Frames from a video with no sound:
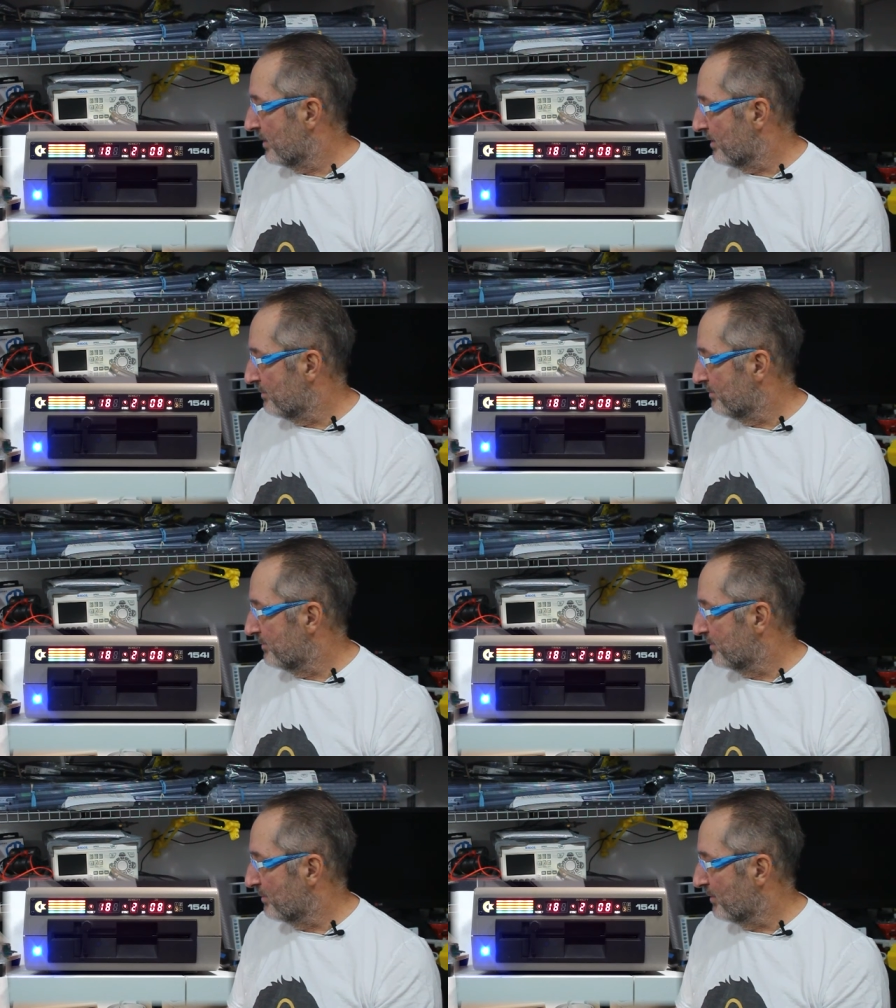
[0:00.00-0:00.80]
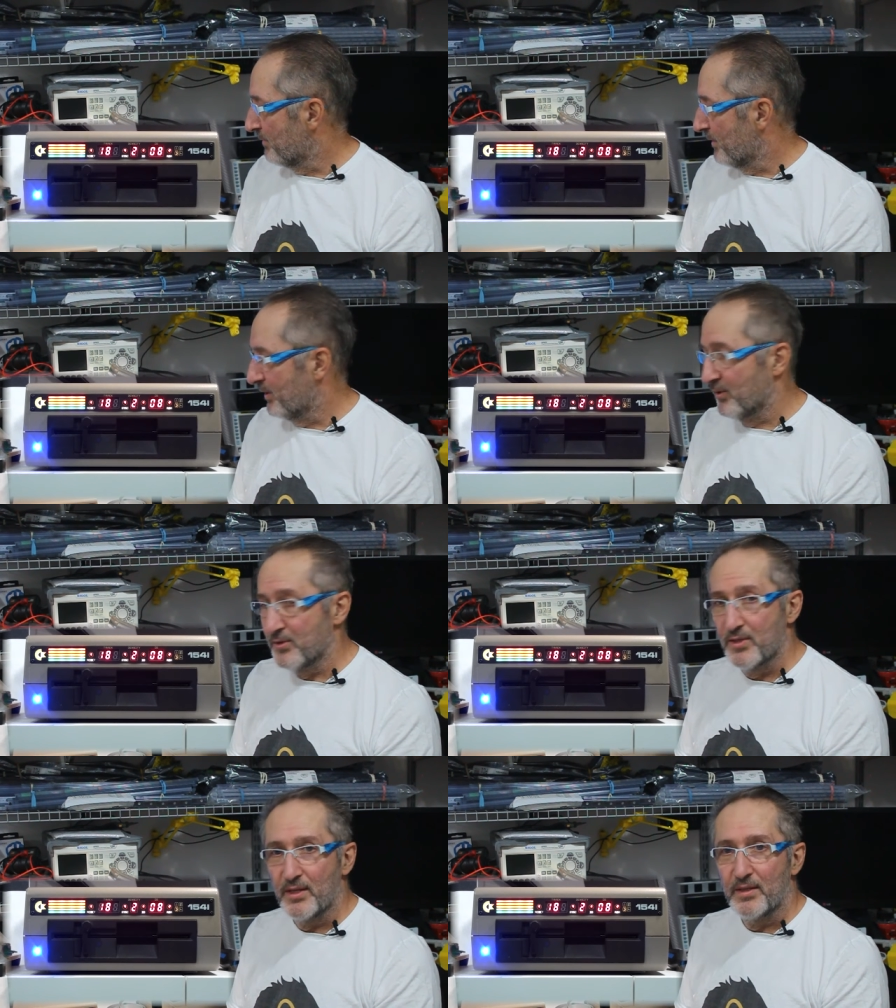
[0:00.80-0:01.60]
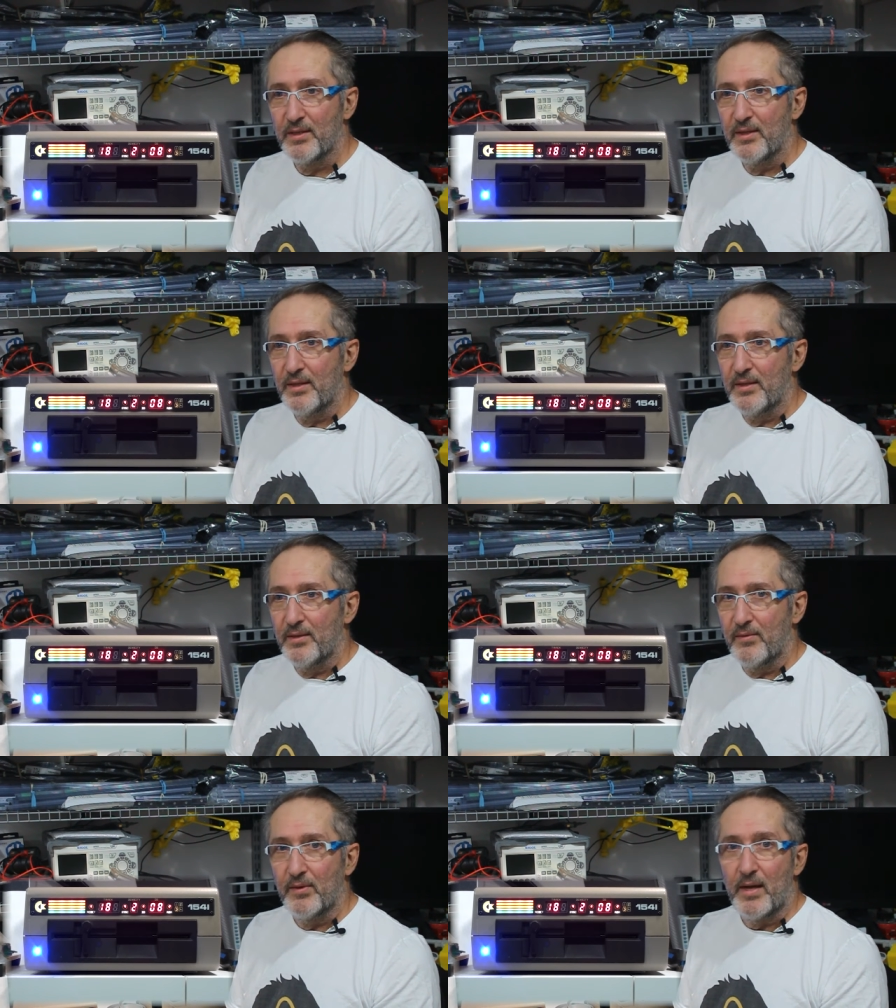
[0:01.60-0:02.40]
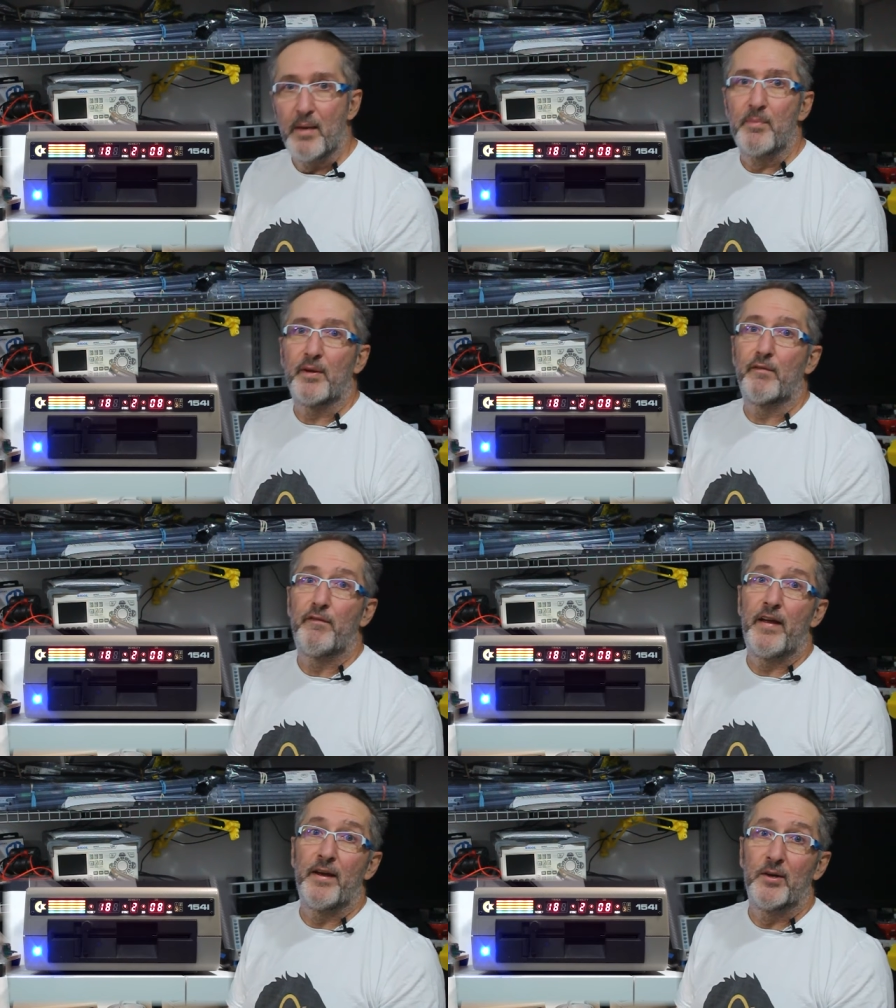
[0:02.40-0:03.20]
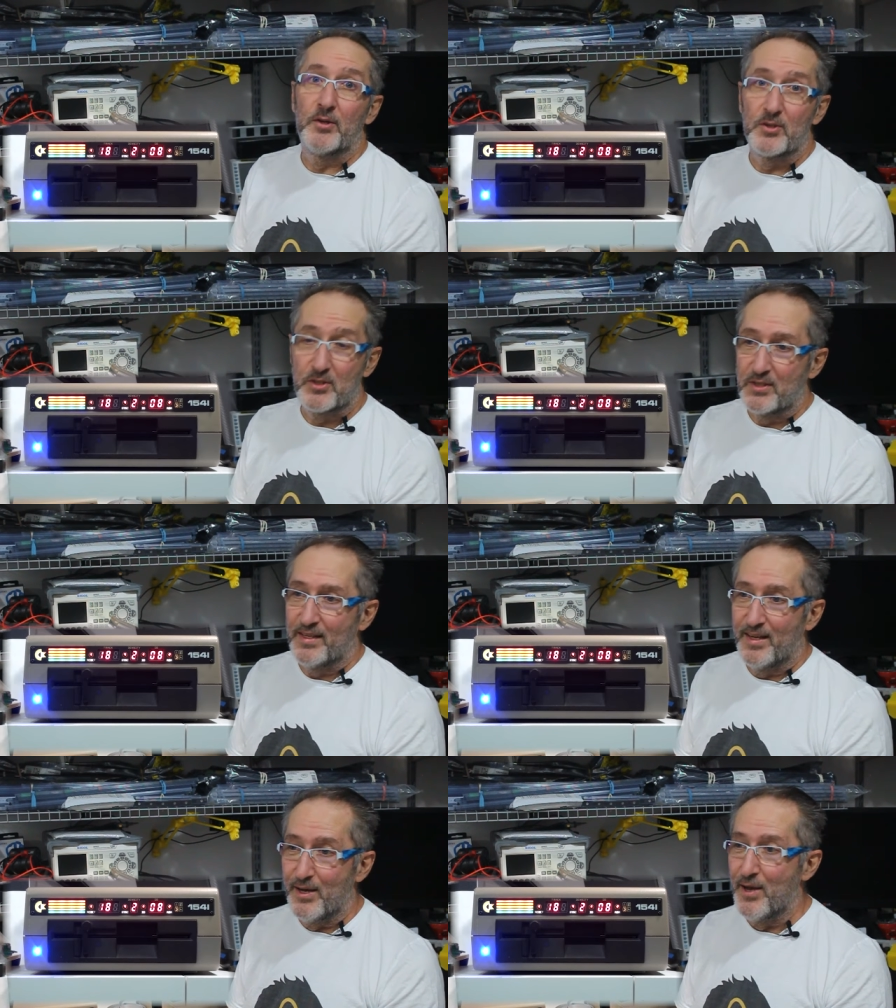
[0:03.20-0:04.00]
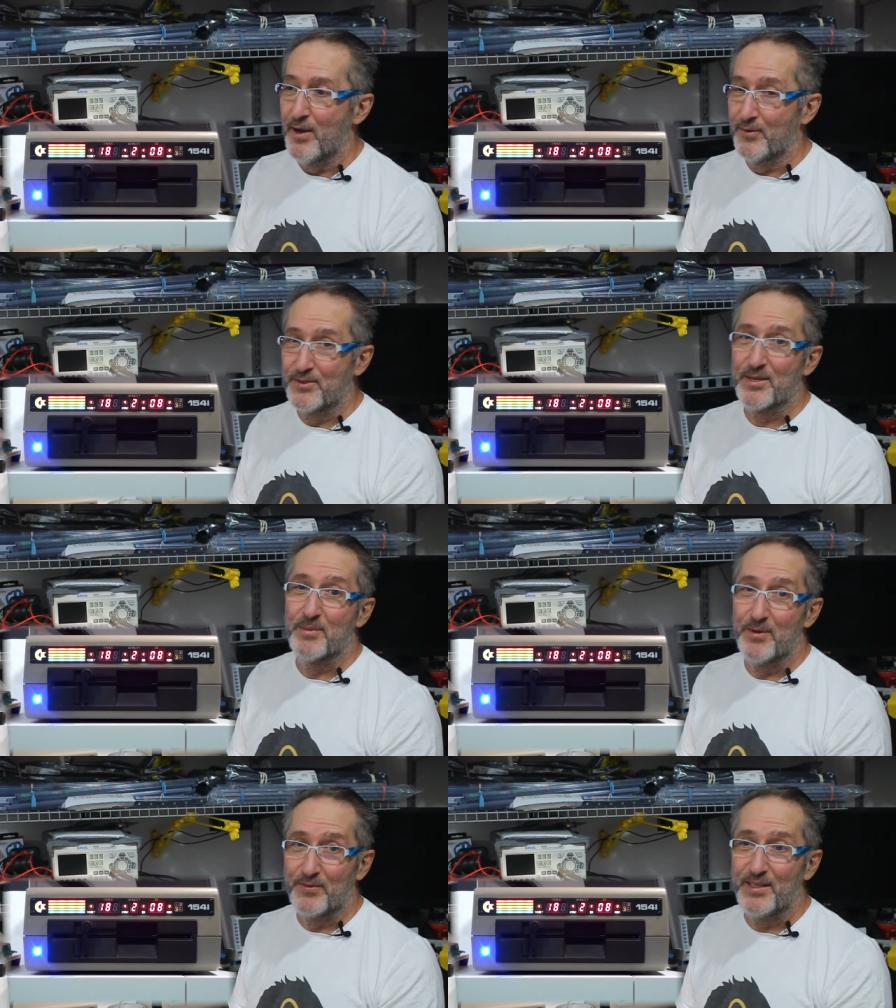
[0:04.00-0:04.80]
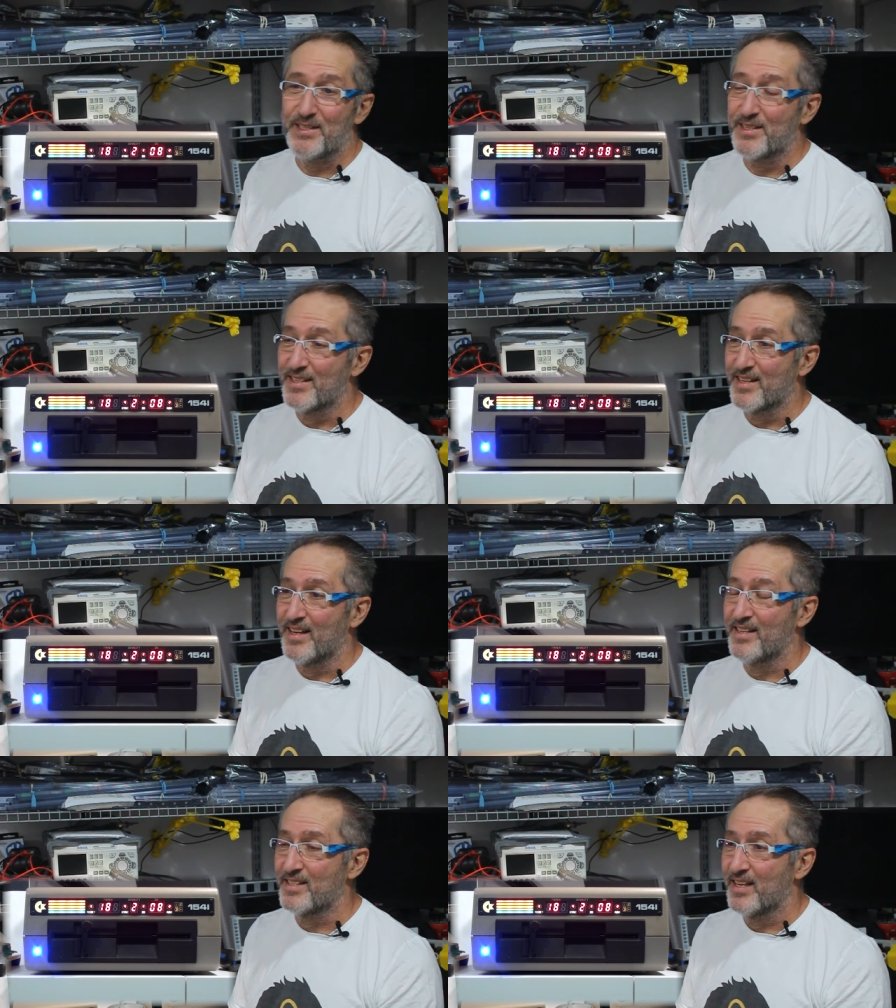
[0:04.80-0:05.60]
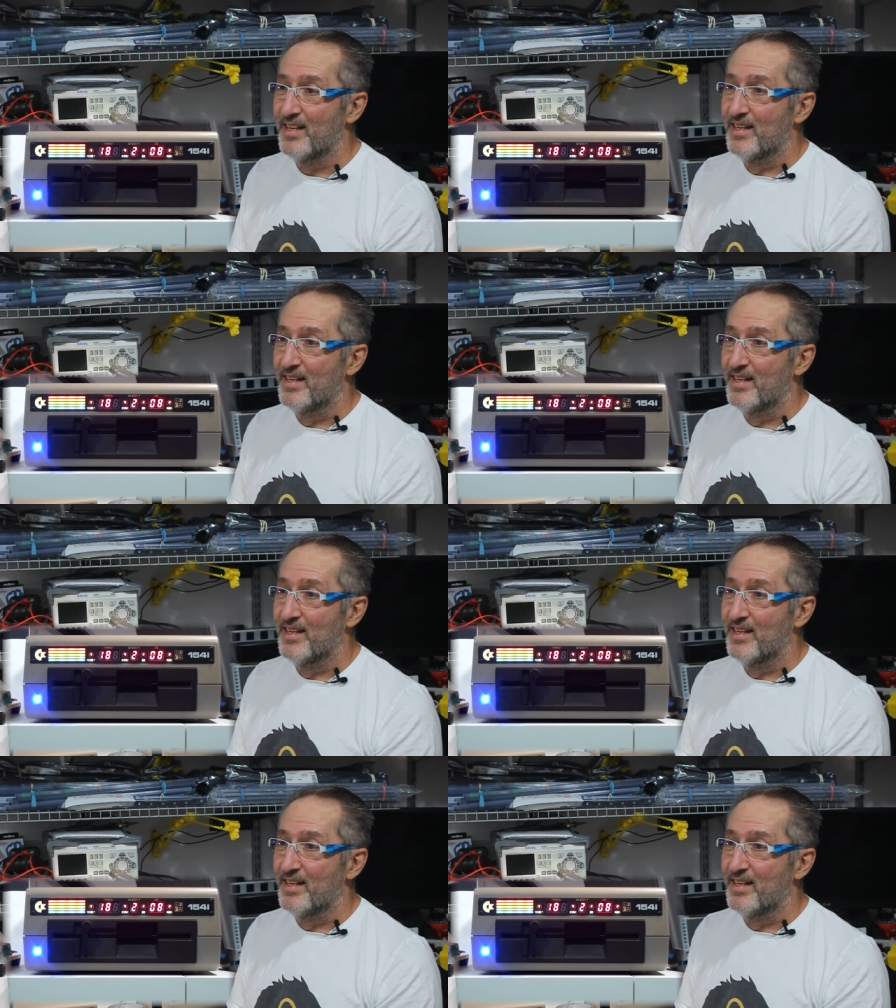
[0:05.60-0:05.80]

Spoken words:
Some of the videos, the epic fails of some of these designs.